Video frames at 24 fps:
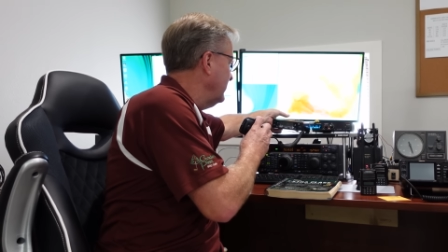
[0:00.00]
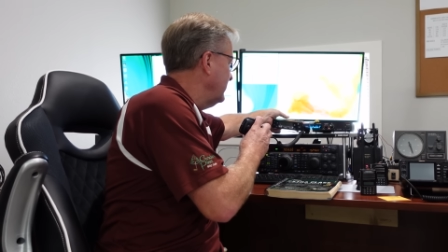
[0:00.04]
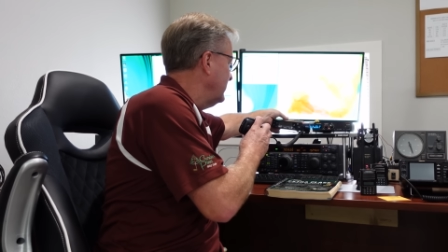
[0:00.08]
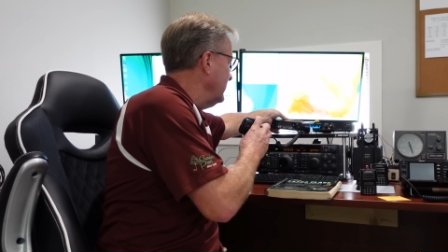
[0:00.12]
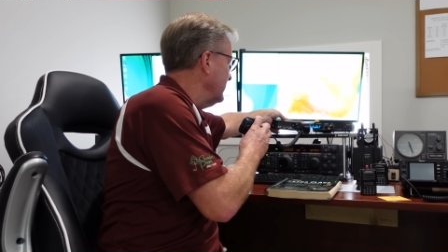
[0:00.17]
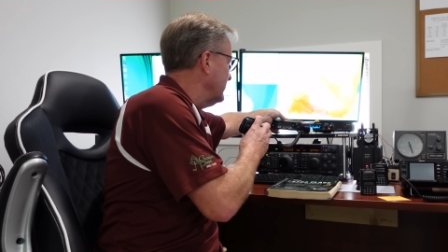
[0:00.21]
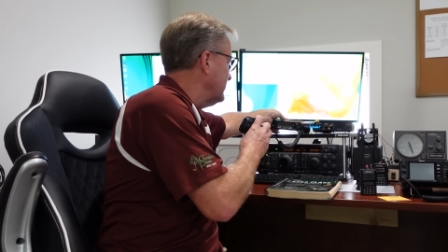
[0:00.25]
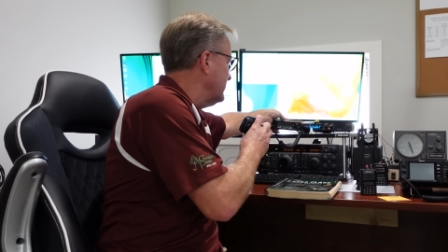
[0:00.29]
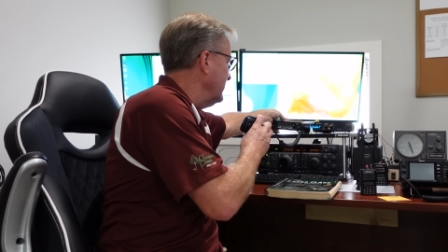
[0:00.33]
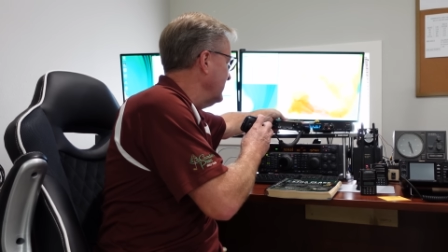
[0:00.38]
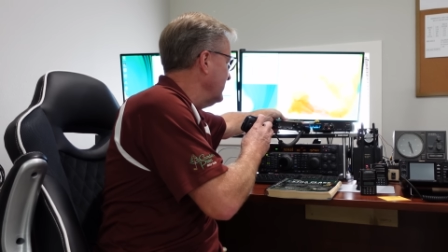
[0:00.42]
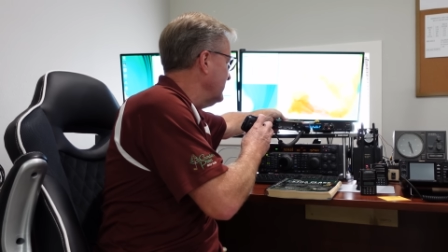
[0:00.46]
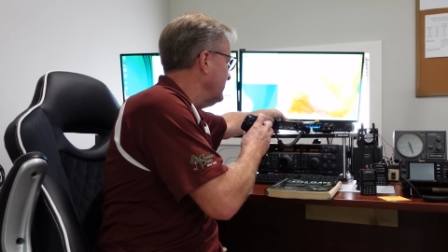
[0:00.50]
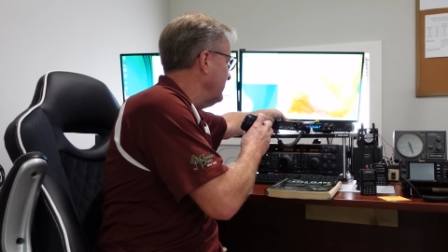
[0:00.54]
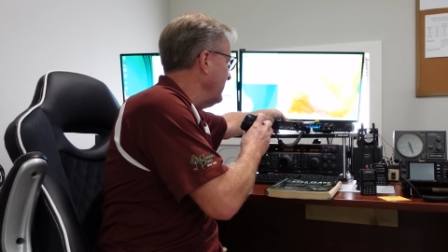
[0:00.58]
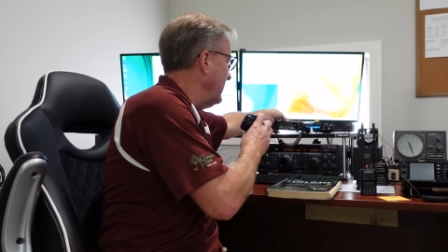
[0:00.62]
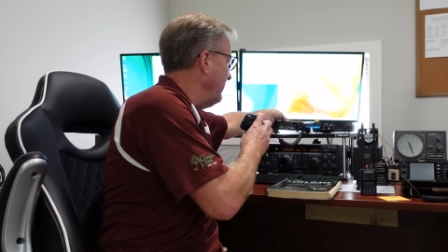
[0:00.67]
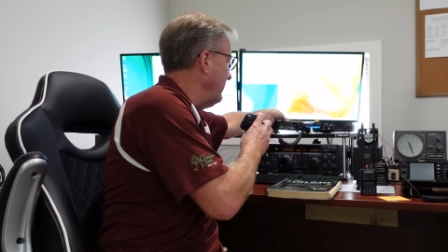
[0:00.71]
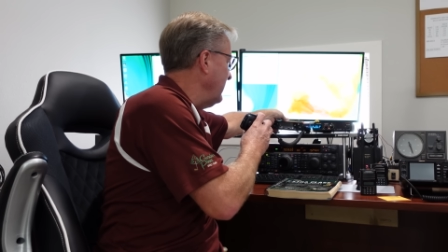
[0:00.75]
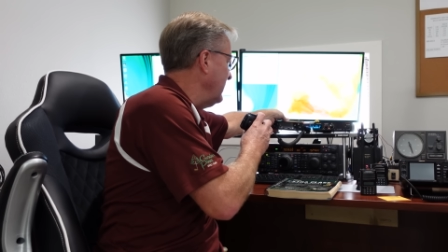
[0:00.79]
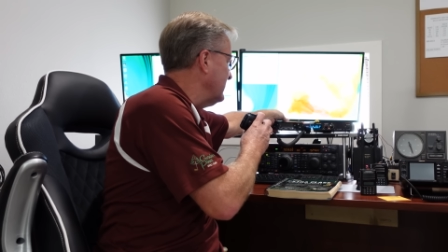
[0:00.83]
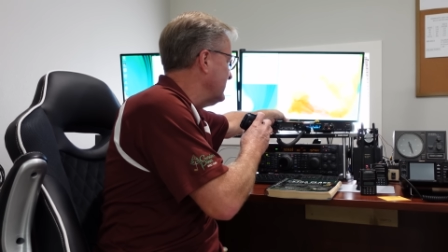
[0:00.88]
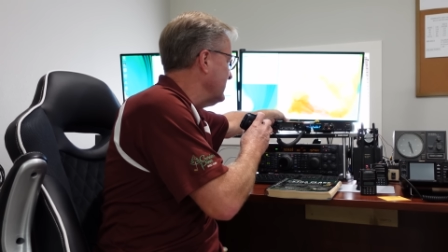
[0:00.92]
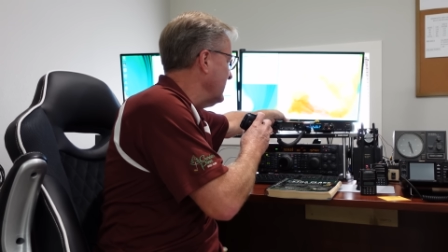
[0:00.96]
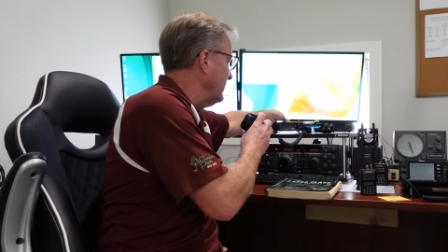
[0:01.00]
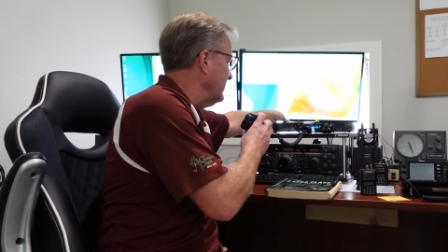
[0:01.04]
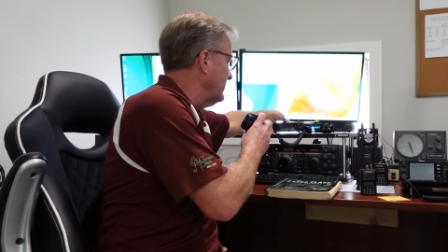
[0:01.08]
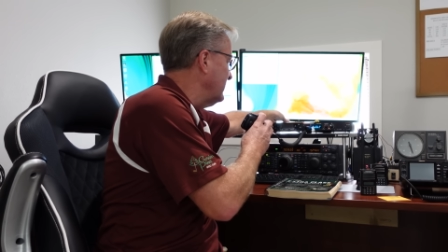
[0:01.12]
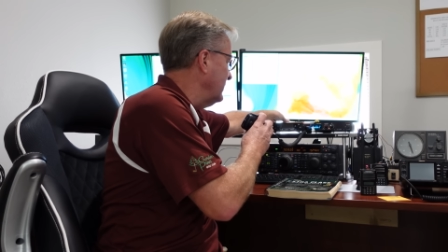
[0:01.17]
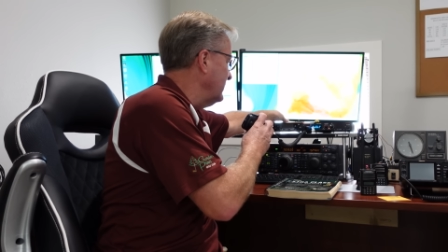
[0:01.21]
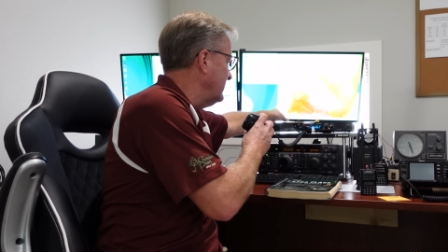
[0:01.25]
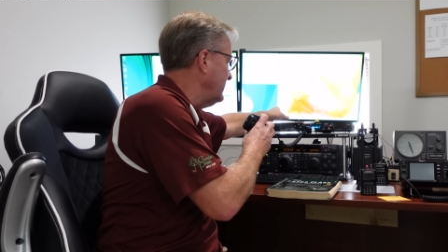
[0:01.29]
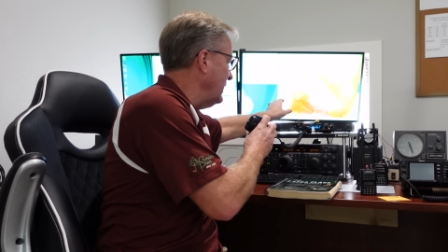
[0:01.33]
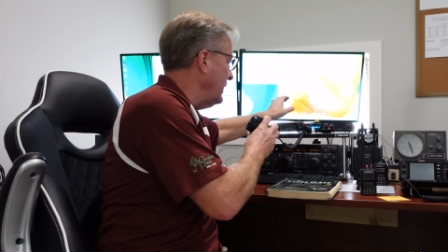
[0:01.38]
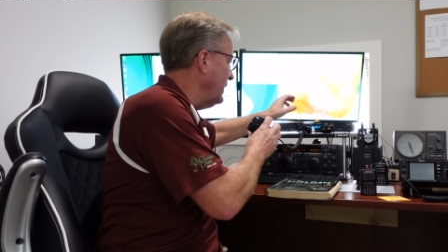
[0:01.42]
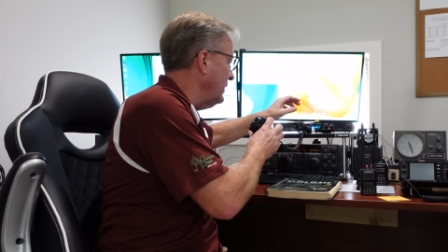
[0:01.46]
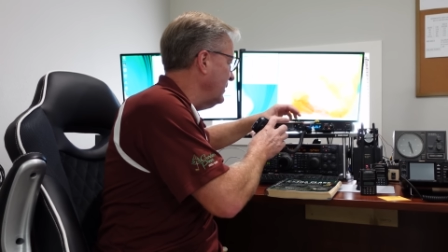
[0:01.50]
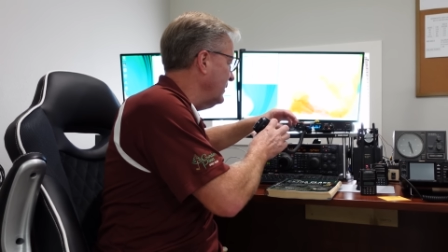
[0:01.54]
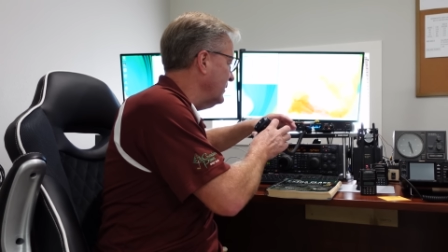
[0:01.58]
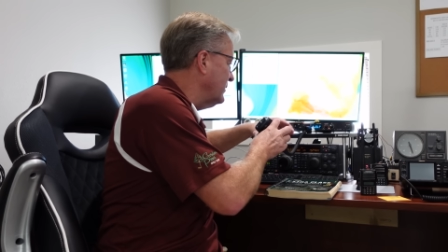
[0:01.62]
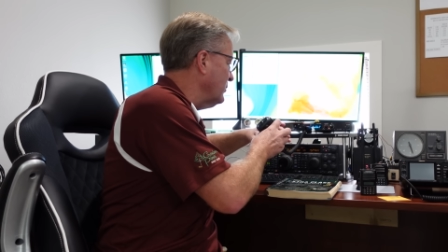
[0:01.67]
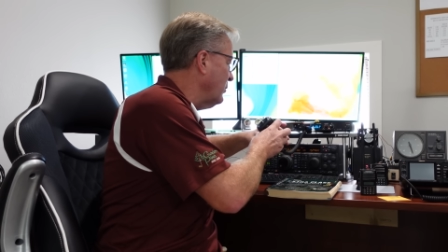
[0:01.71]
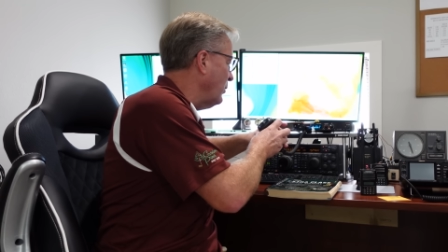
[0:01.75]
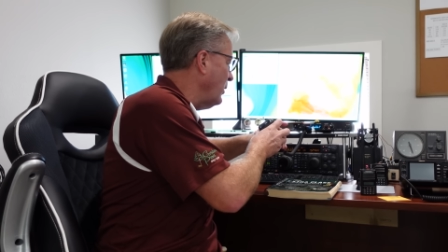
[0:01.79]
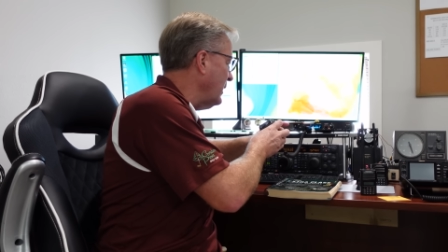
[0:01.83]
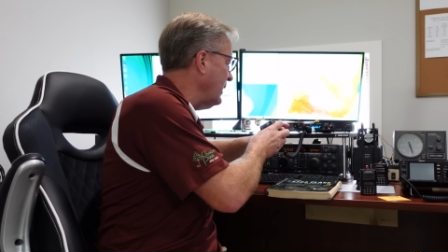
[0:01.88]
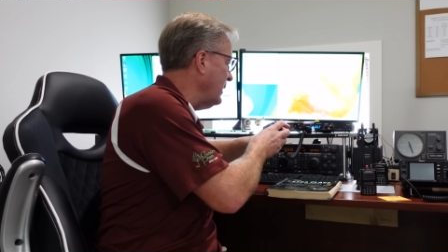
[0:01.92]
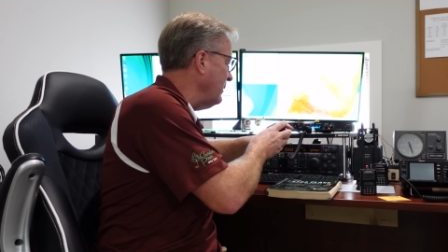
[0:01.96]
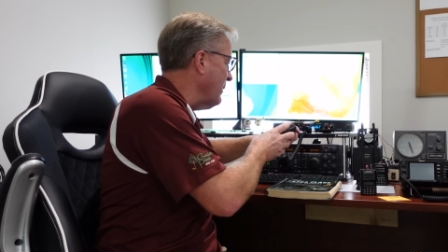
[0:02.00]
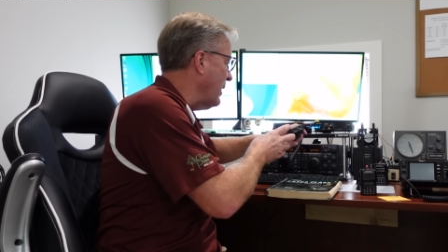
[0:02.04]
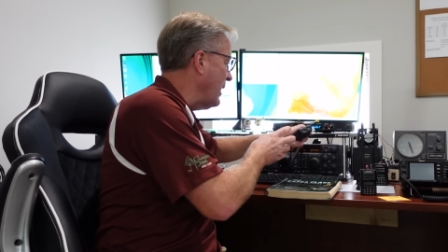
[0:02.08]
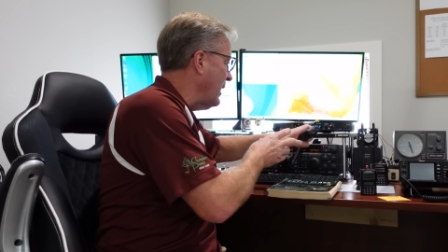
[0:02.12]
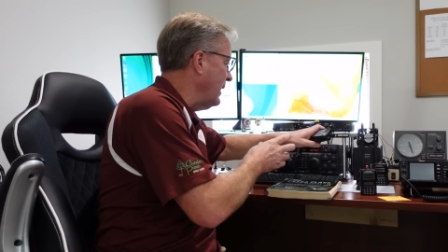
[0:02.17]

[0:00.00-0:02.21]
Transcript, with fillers: distance. Maybe it's up to 10 to 20